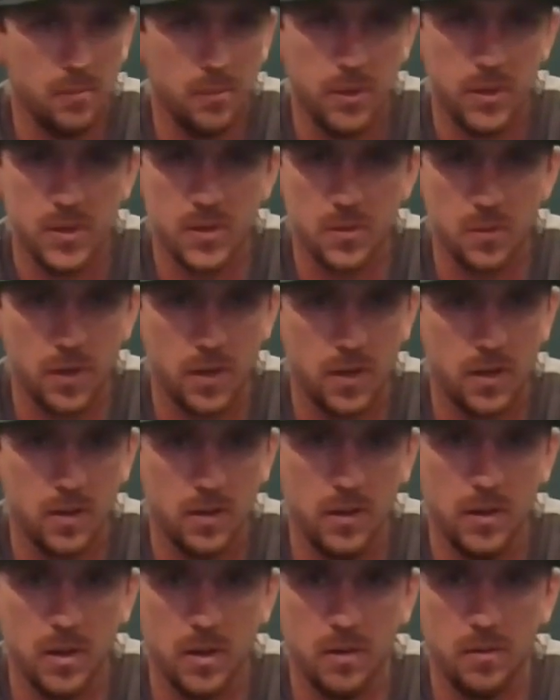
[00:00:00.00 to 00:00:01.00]
We just want to
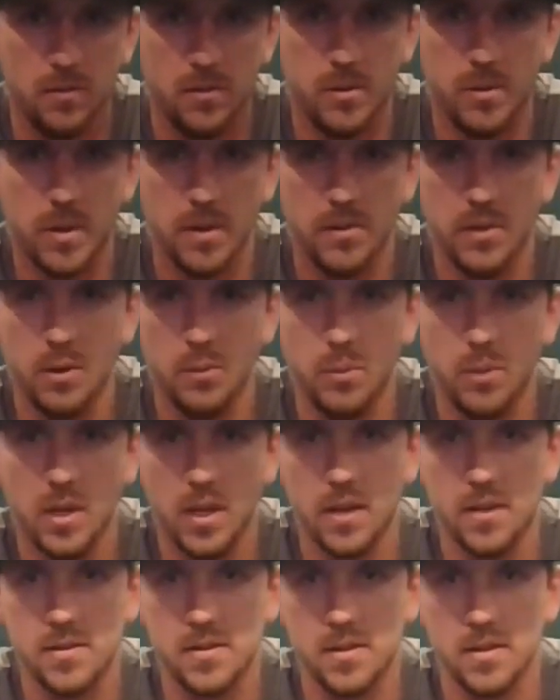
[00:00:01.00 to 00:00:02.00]
you know do everything we
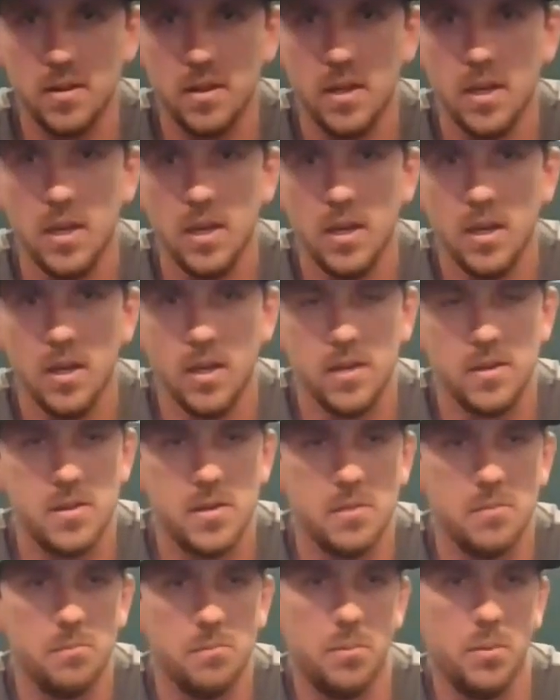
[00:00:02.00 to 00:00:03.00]
can to
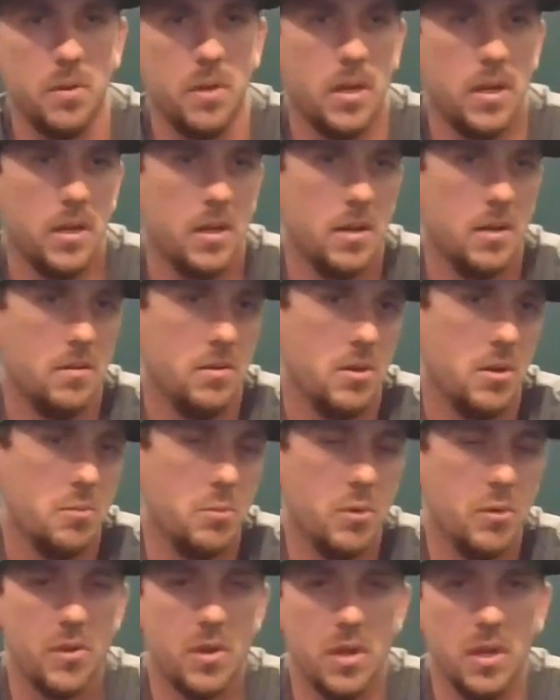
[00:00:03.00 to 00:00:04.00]
to uh, you know
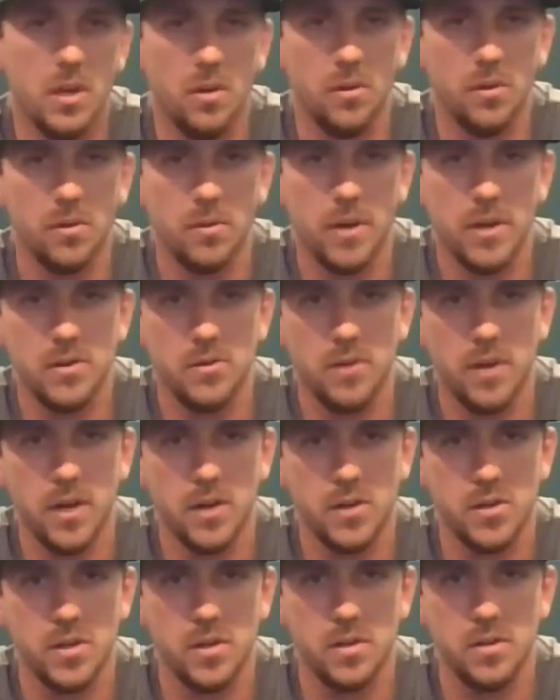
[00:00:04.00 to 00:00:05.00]
move the needle in the right
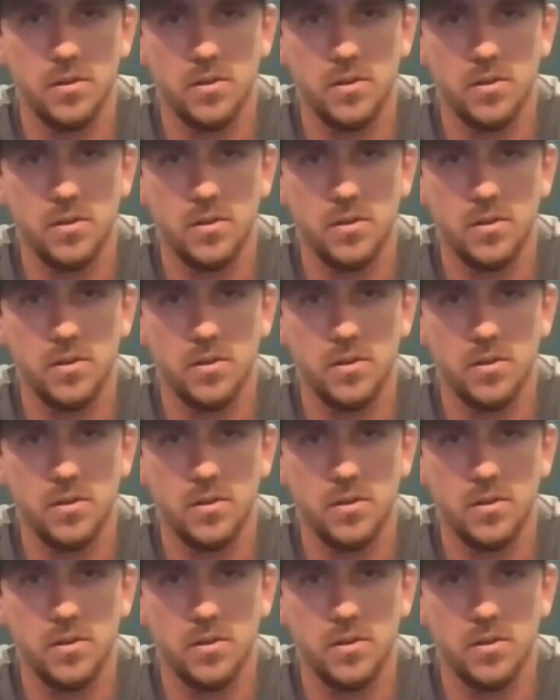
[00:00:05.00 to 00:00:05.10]
direction.